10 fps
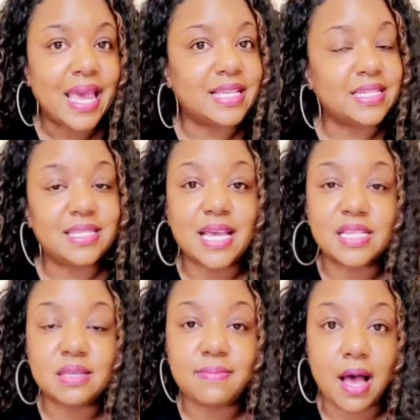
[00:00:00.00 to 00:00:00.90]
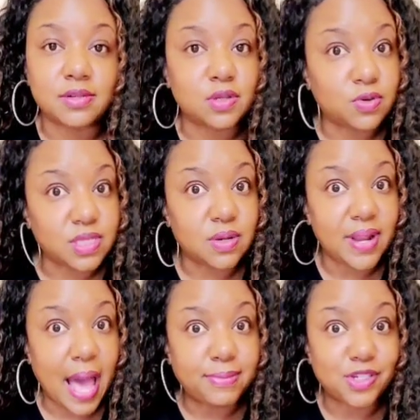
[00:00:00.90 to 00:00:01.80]
and just test them out. So we'll see
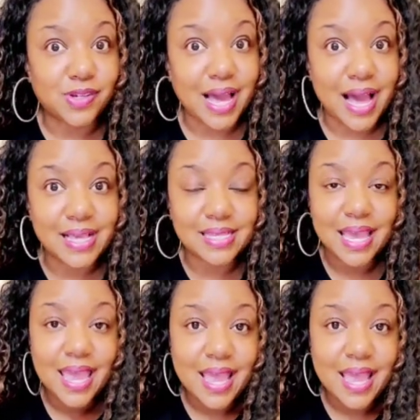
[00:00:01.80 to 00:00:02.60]
what happens, you guys.